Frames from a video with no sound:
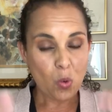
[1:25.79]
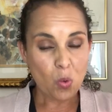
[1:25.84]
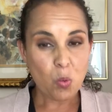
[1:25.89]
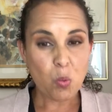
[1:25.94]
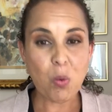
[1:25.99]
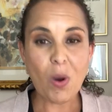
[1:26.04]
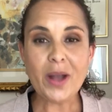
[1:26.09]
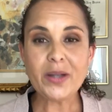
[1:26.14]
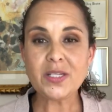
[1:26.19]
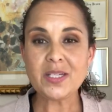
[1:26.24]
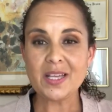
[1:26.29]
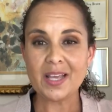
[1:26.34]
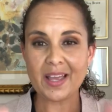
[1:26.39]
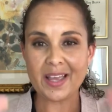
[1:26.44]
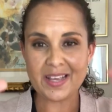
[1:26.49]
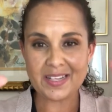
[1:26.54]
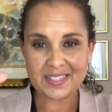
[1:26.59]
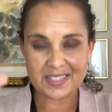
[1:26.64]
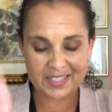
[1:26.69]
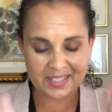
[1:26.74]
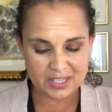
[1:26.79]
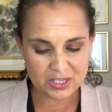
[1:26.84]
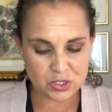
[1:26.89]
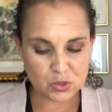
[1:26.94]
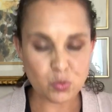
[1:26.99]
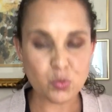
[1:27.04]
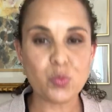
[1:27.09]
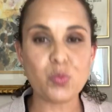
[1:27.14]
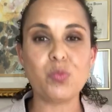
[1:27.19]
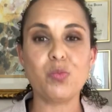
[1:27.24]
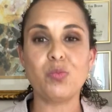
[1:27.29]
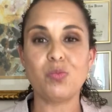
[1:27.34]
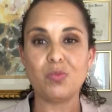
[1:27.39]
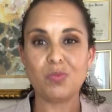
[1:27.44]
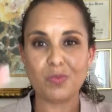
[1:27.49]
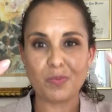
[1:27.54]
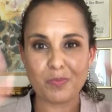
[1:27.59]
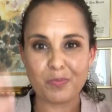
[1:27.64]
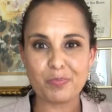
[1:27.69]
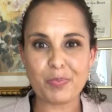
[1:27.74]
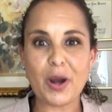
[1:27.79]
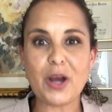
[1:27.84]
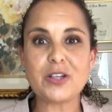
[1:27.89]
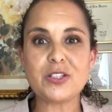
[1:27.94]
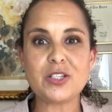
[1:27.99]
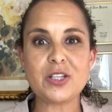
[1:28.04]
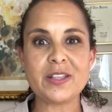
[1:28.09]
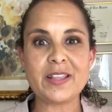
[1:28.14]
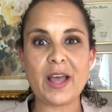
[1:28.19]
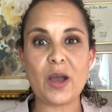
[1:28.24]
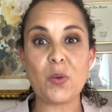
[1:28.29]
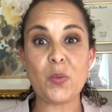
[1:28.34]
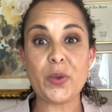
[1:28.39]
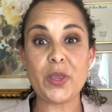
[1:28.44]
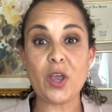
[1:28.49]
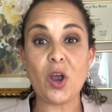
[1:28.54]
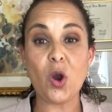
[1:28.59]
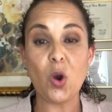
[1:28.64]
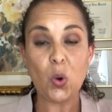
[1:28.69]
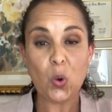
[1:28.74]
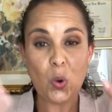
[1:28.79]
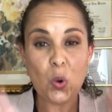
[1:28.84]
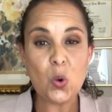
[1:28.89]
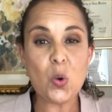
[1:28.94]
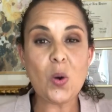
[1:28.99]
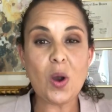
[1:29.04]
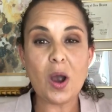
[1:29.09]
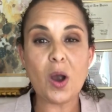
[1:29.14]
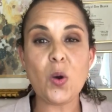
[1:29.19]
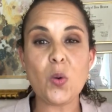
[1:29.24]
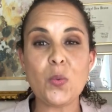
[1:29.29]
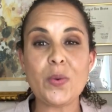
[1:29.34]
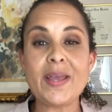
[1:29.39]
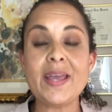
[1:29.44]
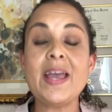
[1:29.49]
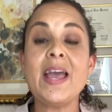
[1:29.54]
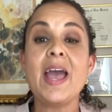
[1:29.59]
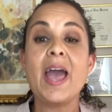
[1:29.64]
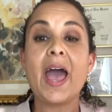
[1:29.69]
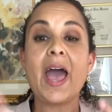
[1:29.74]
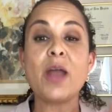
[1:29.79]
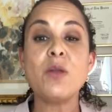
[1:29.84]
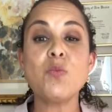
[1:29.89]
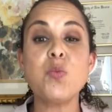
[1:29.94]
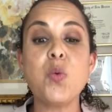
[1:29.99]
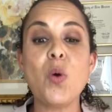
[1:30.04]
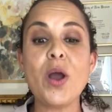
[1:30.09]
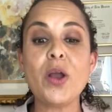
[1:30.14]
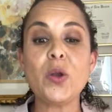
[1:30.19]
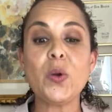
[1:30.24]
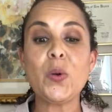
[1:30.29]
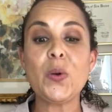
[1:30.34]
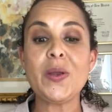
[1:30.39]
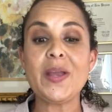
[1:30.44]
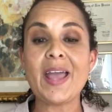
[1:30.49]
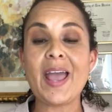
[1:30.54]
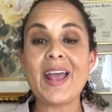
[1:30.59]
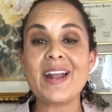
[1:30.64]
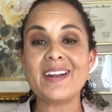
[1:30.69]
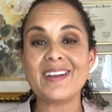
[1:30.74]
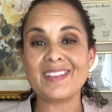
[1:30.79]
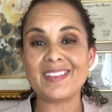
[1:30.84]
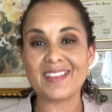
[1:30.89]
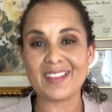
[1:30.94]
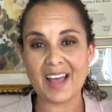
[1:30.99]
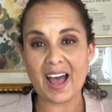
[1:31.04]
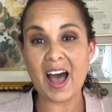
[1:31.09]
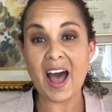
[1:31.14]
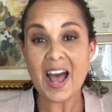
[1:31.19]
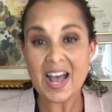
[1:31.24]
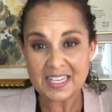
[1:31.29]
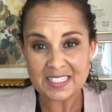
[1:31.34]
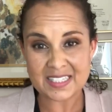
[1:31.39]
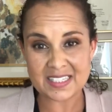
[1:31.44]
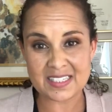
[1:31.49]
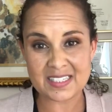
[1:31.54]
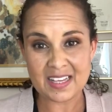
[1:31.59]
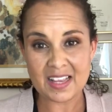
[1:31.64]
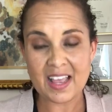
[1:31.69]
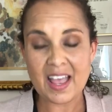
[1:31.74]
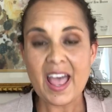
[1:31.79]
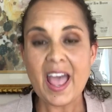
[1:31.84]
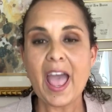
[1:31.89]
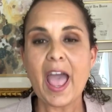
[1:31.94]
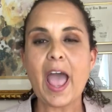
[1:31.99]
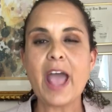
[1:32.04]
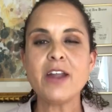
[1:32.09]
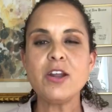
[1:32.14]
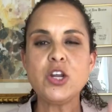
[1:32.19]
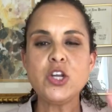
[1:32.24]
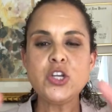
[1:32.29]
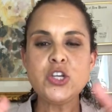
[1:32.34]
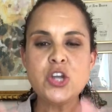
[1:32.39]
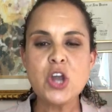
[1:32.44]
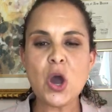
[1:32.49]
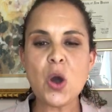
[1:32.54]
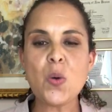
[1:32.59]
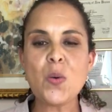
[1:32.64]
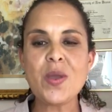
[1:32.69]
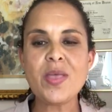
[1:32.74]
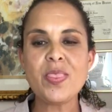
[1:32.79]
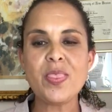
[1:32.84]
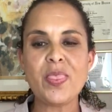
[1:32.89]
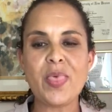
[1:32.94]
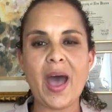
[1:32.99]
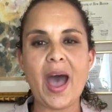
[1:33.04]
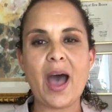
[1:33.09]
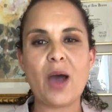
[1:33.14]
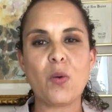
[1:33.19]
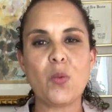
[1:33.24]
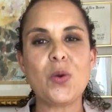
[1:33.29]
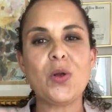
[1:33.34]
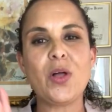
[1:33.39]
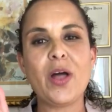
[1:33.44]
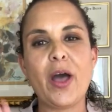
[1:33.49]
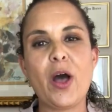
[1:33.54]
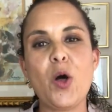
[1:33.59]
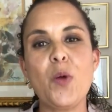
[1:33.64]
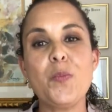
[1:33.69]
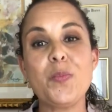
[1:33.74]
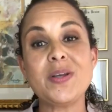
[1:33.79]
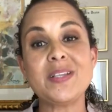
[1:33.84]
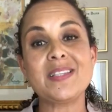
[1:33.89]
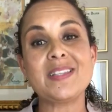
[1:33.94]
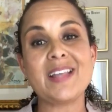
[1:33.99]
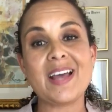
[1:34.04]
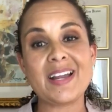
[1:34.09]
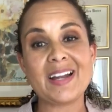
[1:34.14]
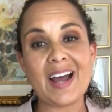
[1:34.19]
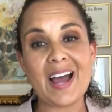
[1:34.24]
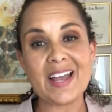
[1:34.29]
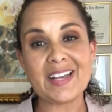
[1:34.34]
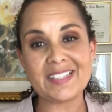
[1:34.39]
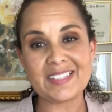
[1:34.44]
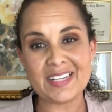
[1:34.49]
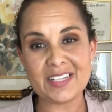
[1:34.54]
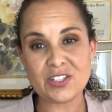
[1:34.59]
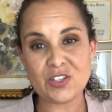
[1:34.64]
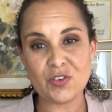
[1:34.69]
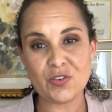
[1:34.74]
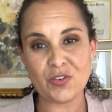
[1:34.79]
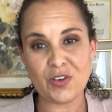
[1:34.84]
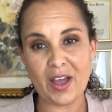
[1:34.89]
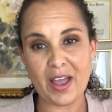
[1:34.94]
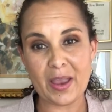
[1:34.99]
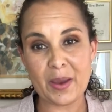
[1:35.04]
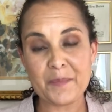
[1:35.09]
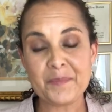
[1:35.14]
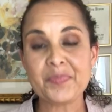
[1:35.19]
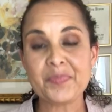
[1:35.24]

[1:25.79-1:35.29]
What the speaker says: What is this person that we are? Who are we and what created us? And knowing that will help us then identify